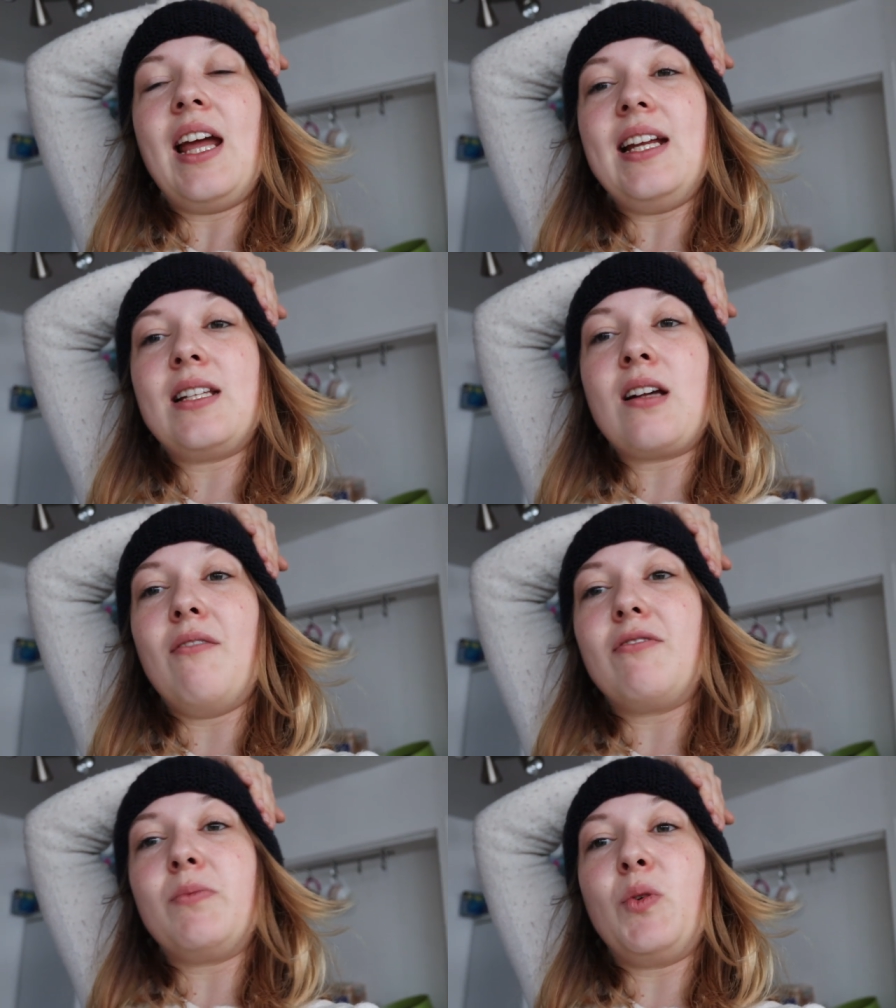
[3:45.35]
He's
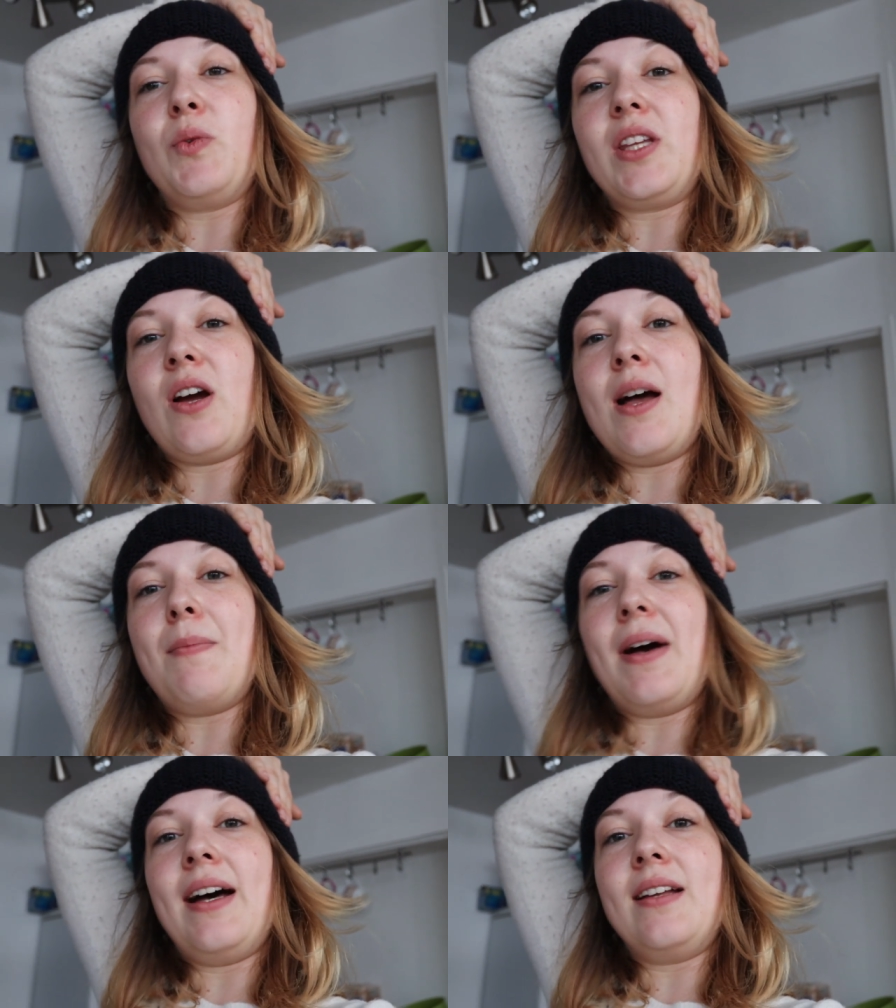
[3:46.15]
comfortable with the
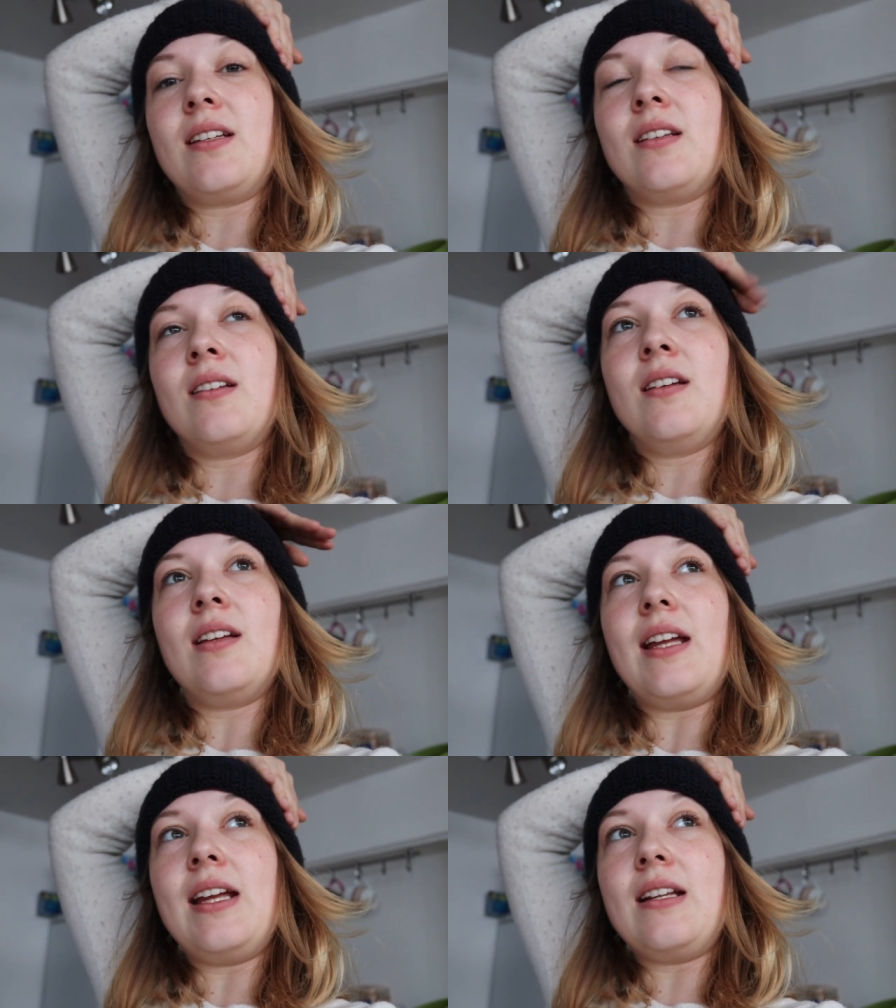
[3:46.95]
iPad.
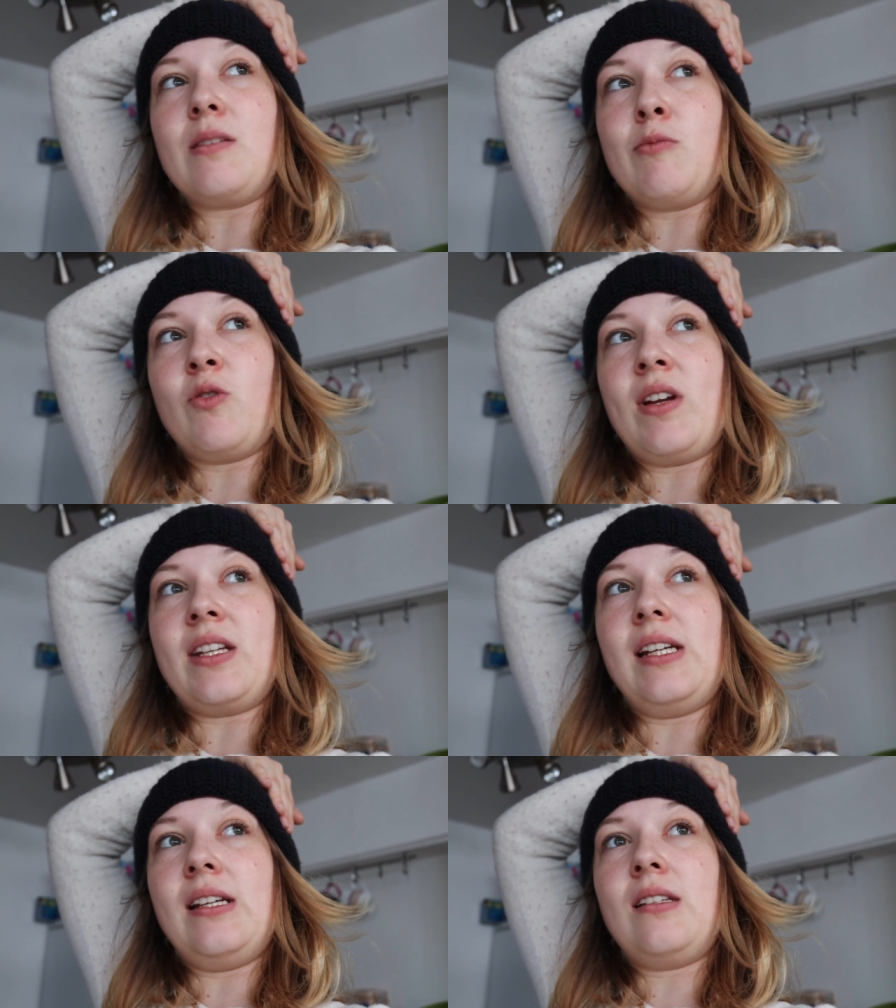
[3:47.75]
Eating some
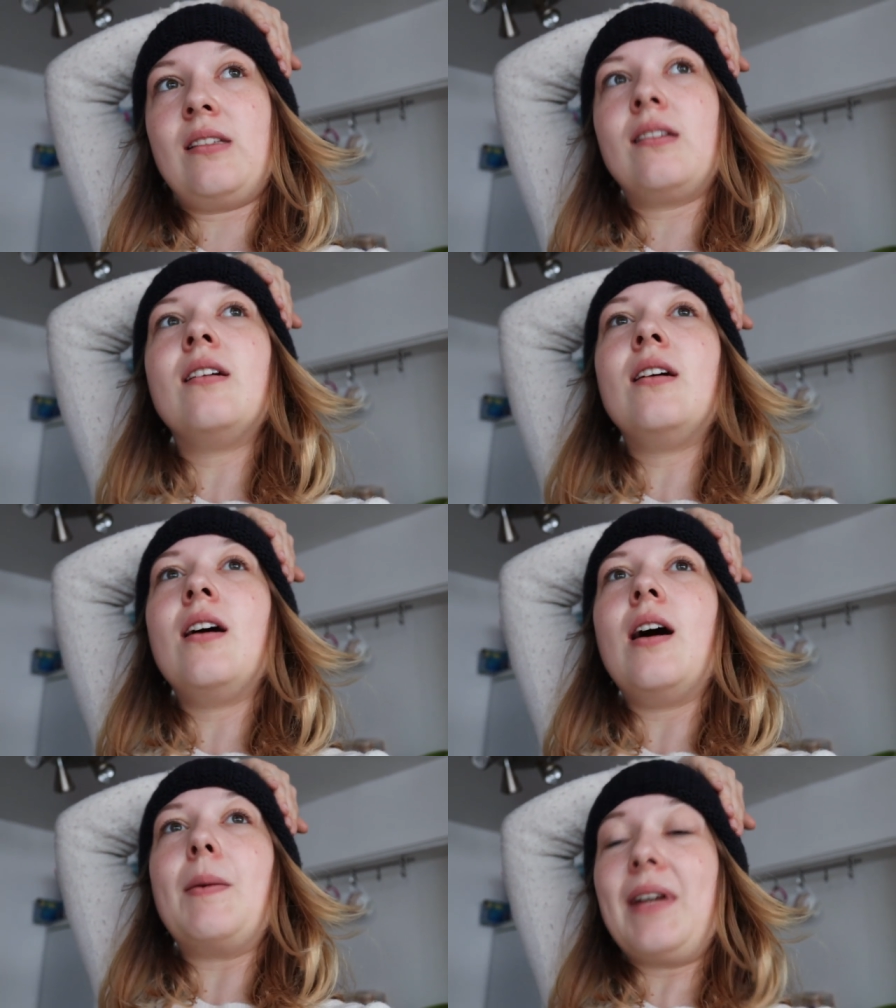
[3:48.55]
shreddies.
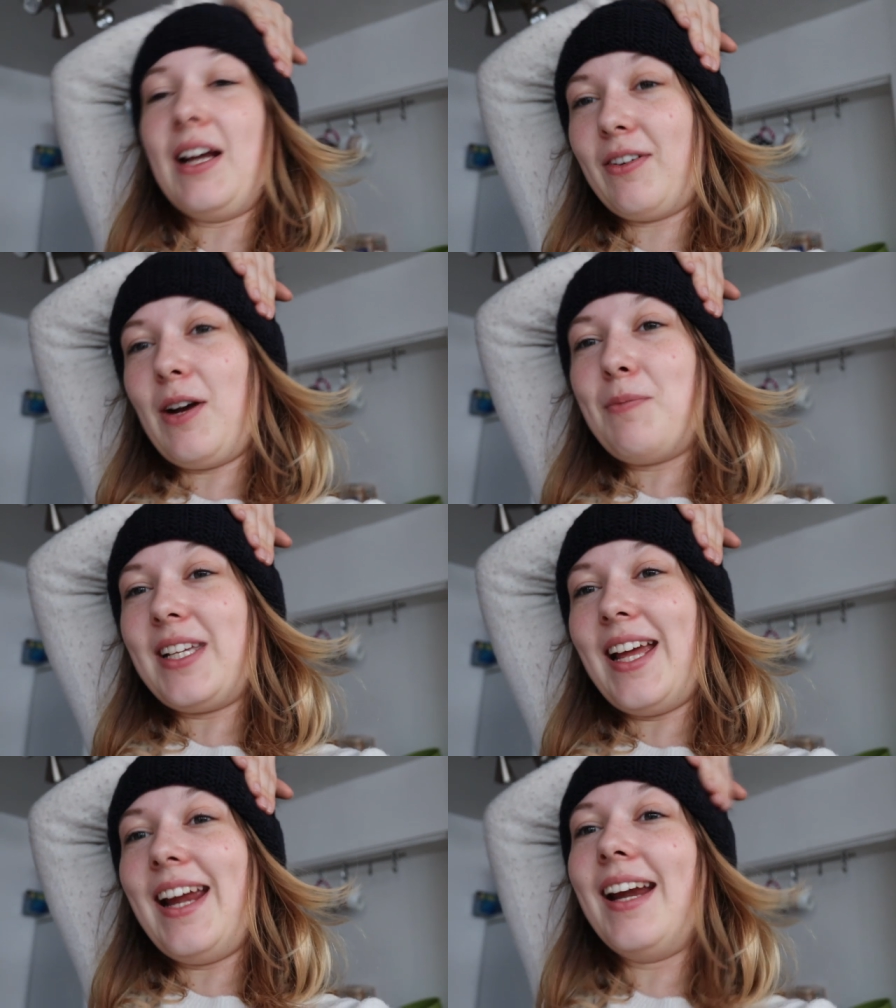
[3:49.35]
I'm gonna have a cup
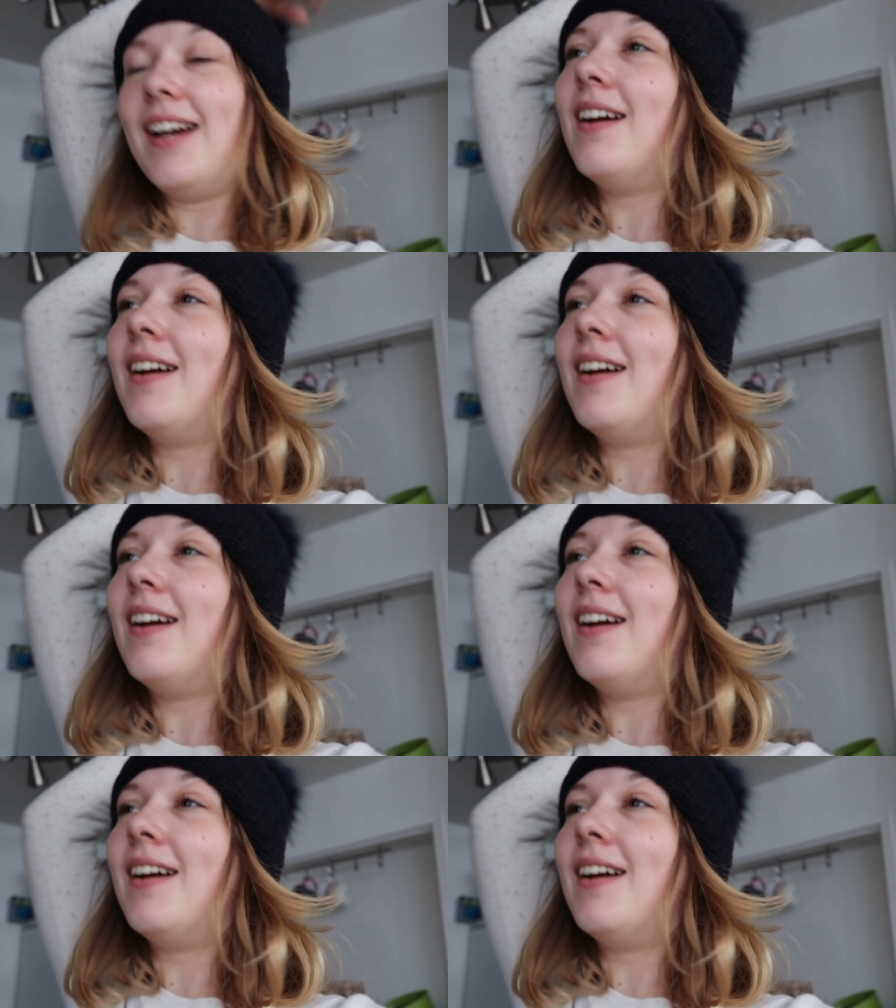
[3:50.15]
of tea.